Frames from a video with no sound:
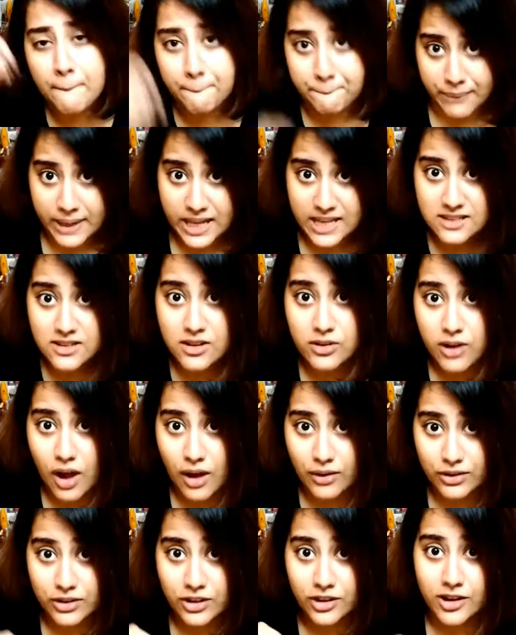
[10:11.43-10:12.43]
please go
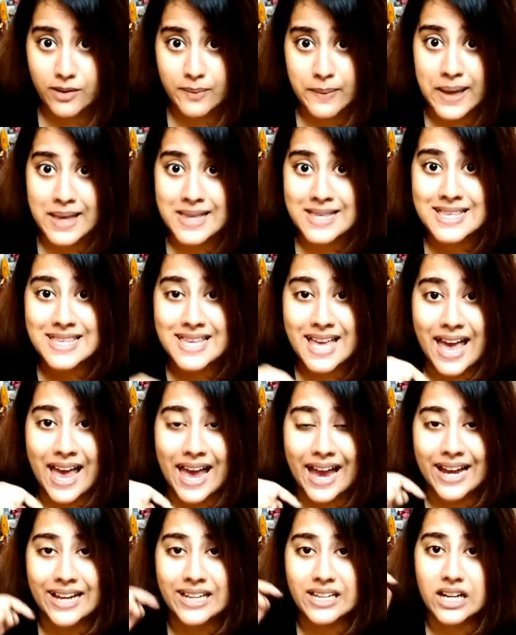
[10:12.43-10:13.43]
down in the comments
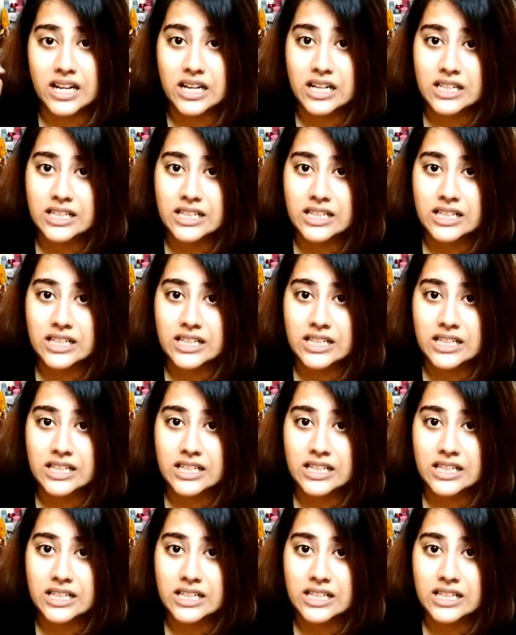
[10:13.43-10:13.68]
and uh,